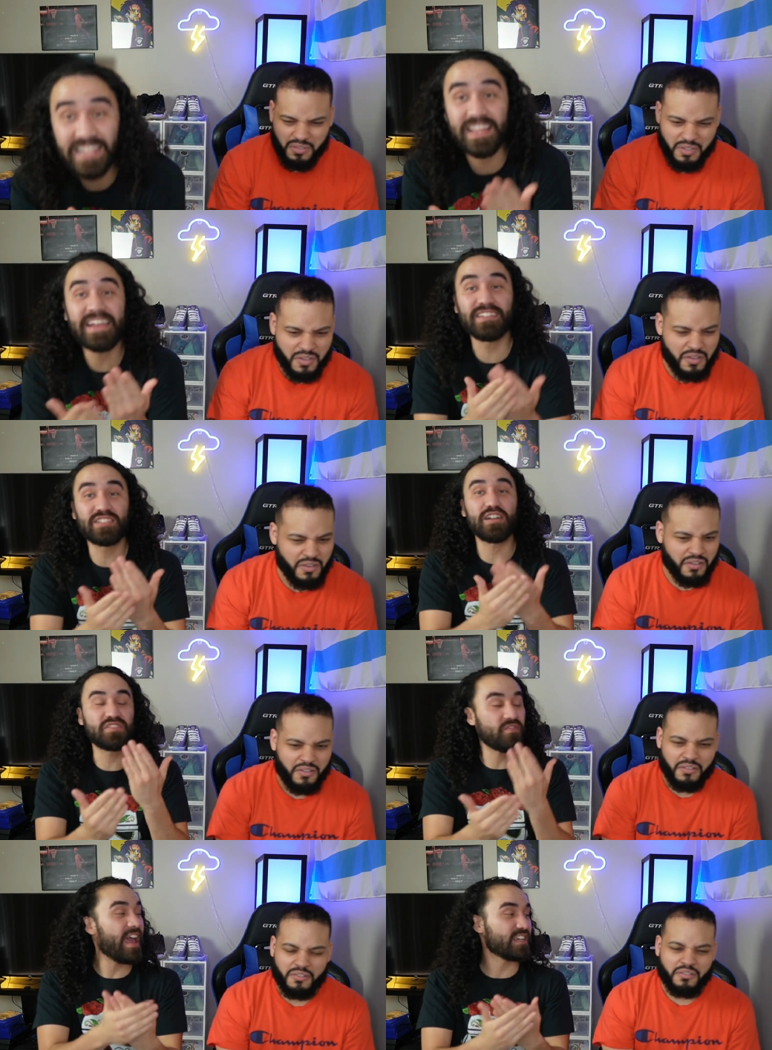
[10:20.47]
Speaker 1: is that is such
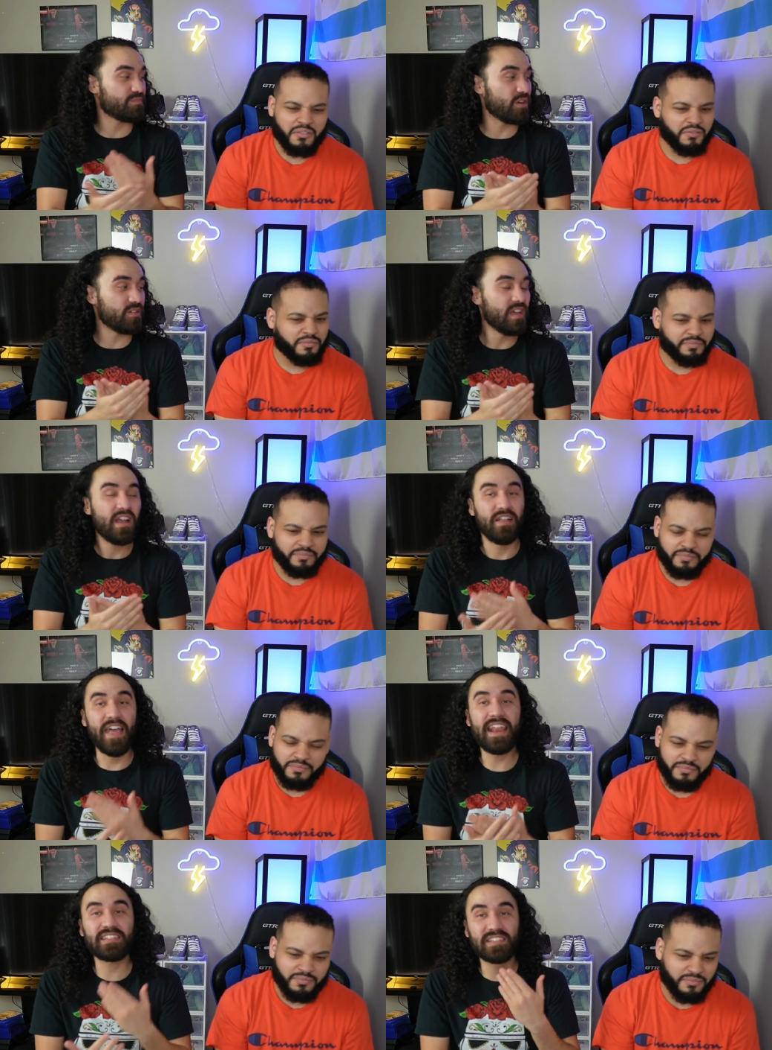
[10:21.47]
facts, bro.
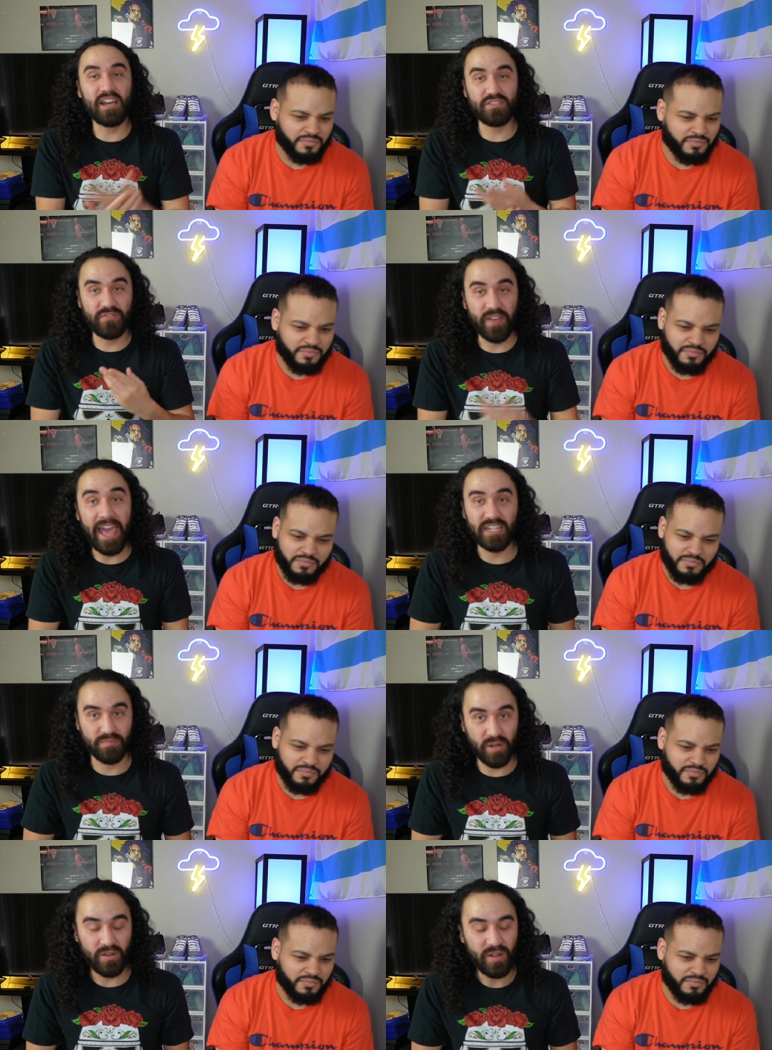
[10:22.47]
That is such facts,
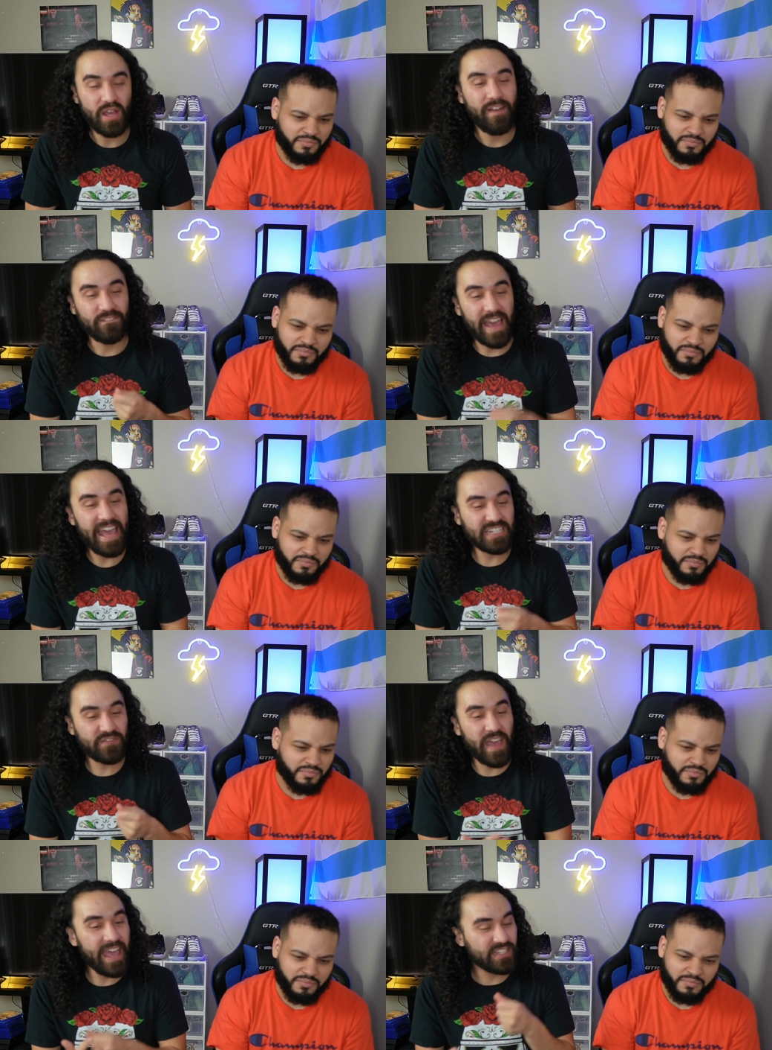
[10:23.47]
bro. Facts,
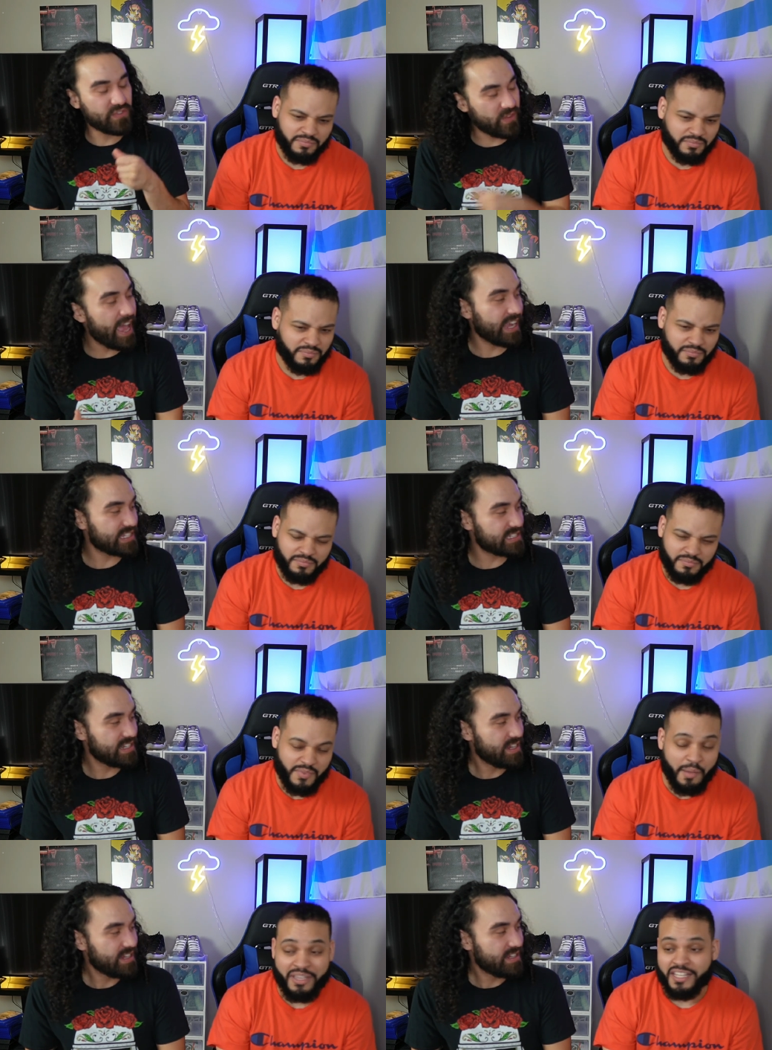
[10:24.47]
facts, facts.
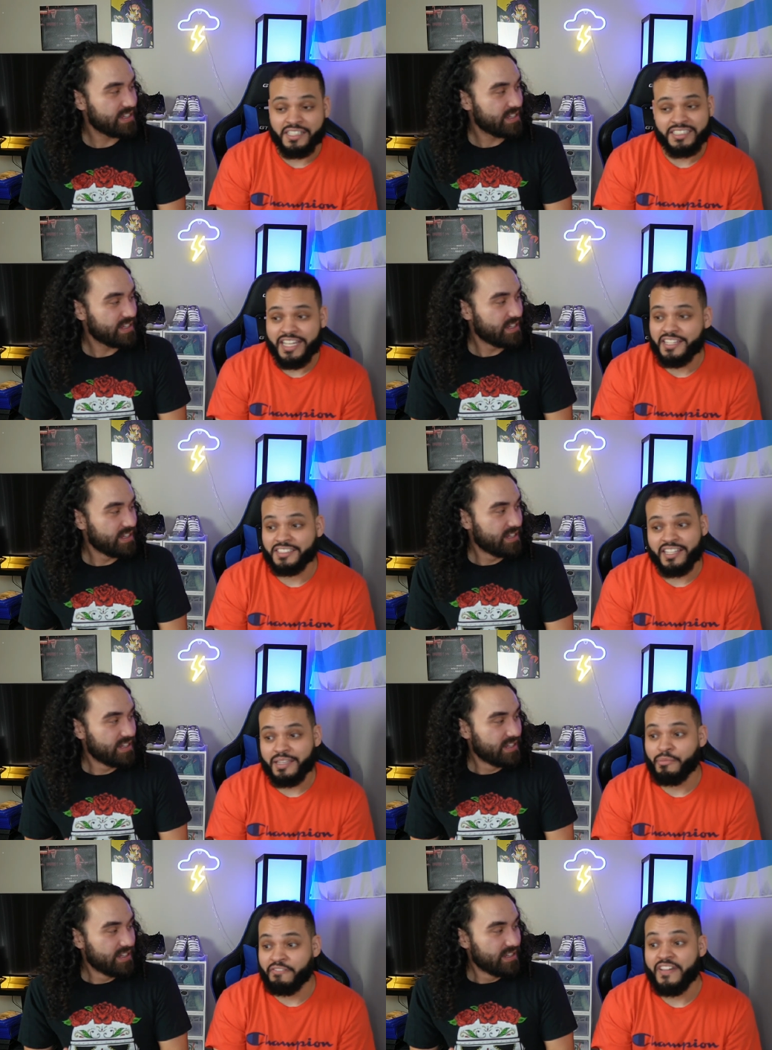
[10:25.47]
Speaker 2: I mean, he said it's
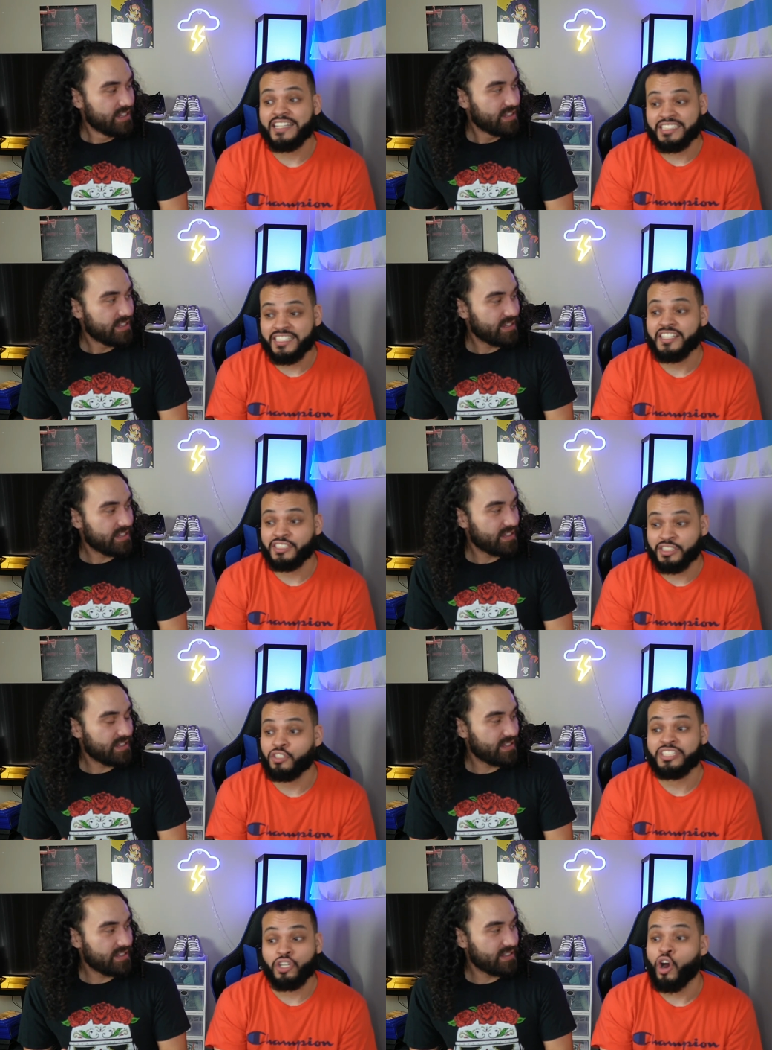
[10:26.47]
nothing but facts. He said this is
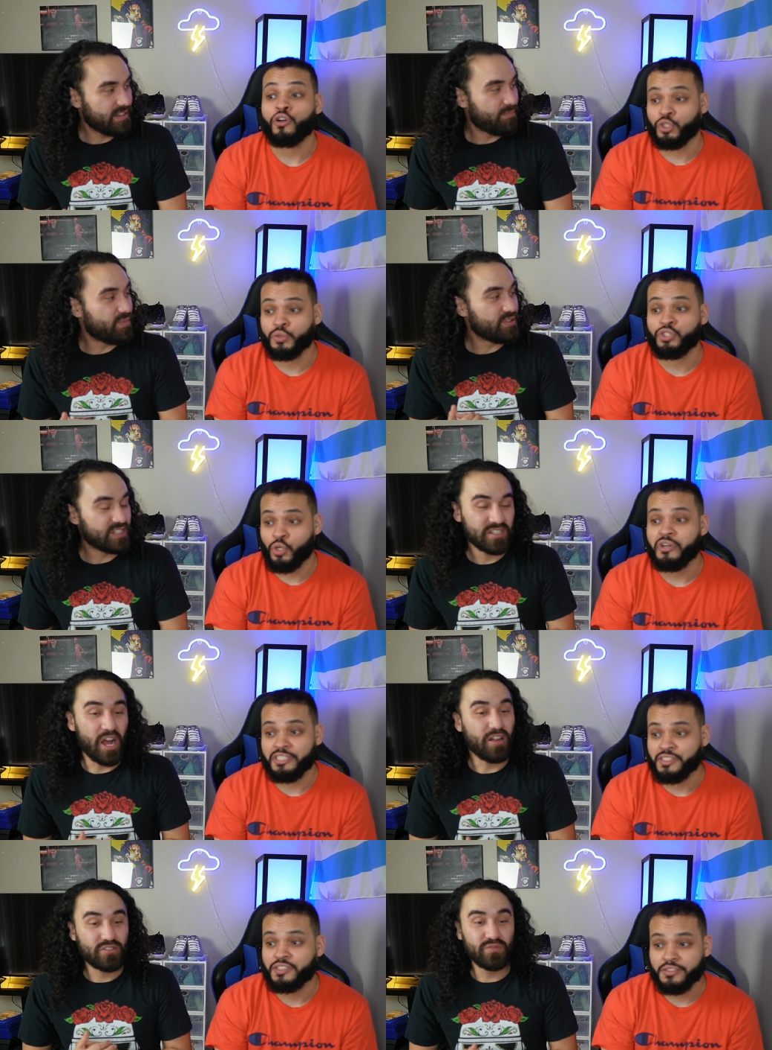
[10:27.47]
these are all true this stories. This is
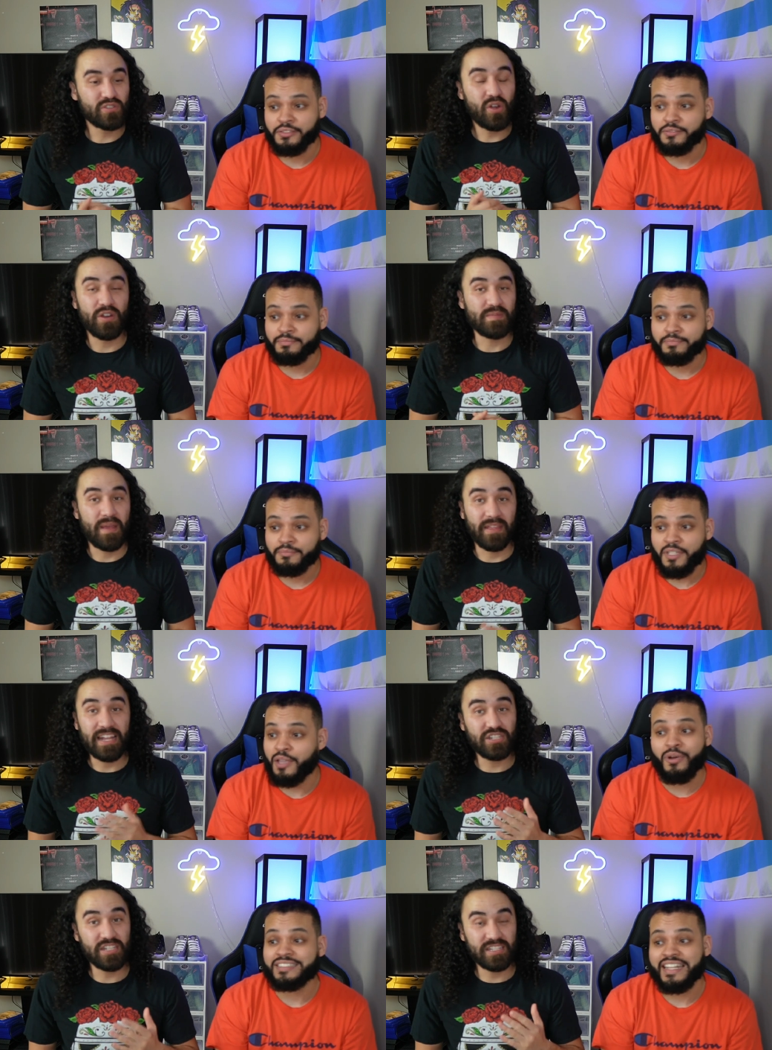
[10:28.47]
Speaker 1: all true stories, man. But that
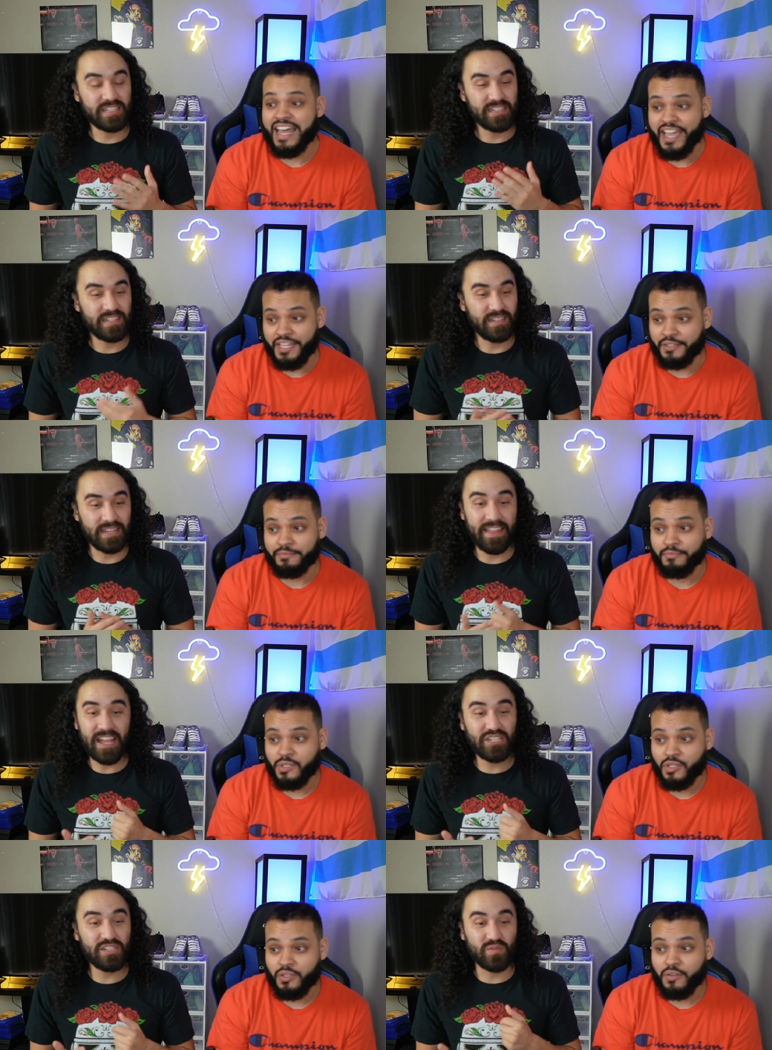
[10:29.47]
he wasn't lying. That,
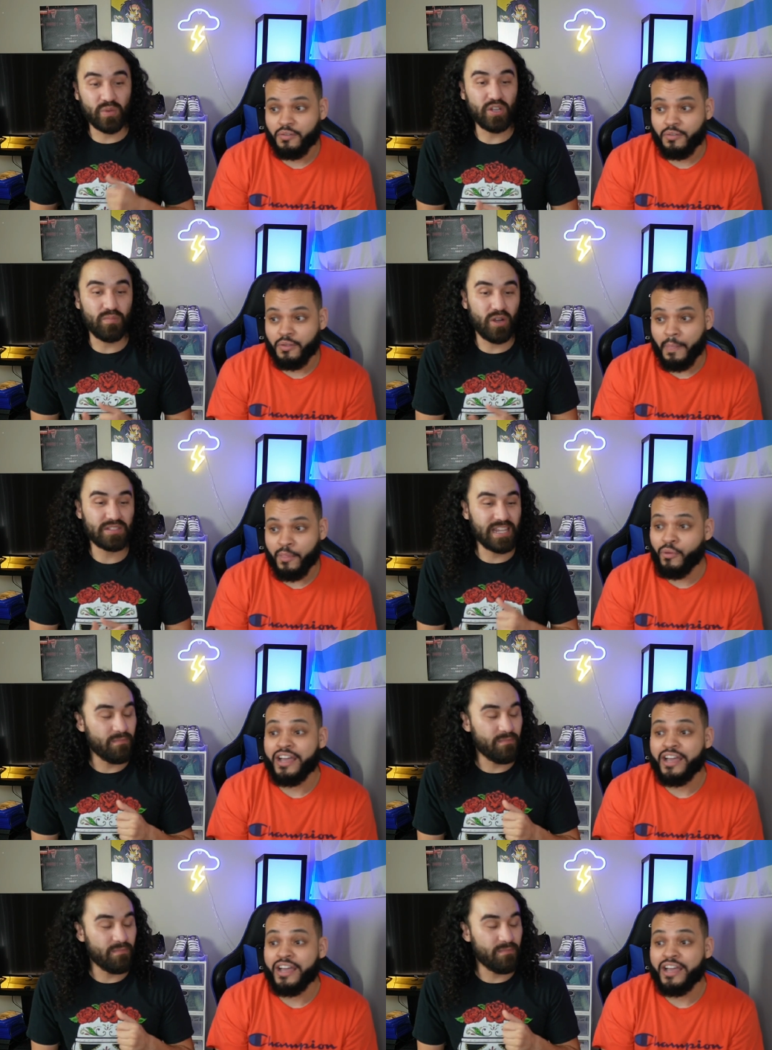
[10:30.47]
that shit's real, bro. You